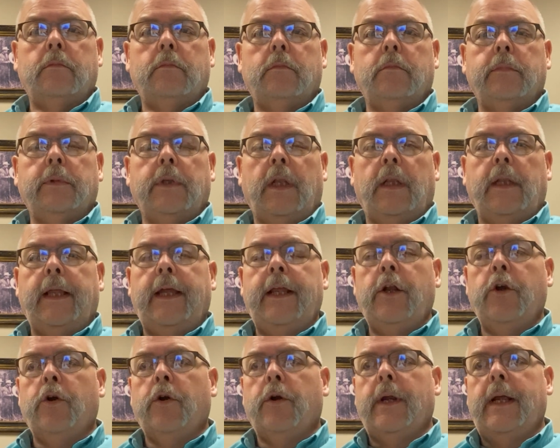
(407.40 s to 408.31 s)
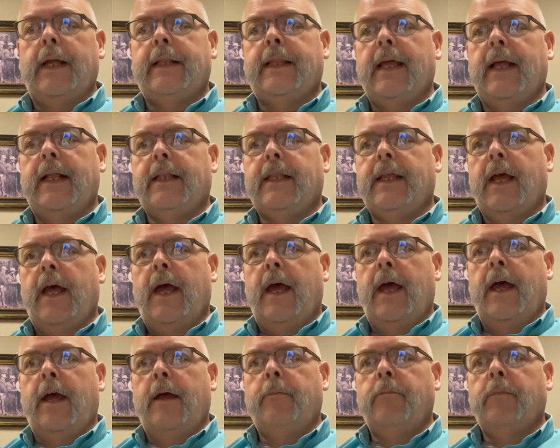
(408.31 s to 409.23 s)
leader at that
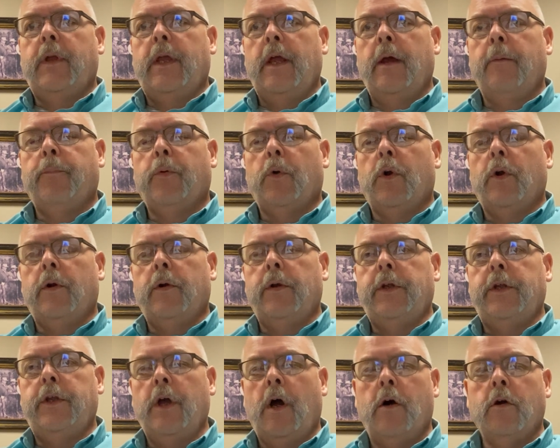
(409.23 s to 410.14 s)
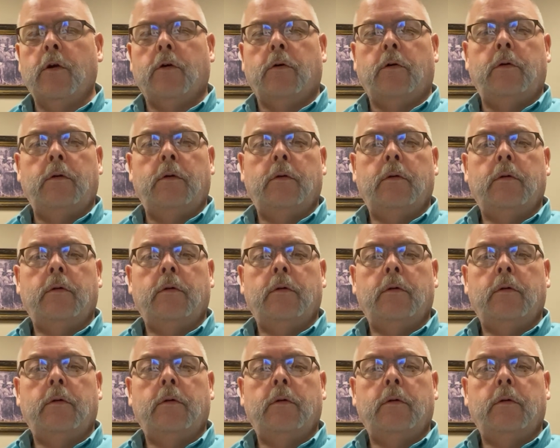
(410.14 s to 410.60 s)
time, Emperor Yongle,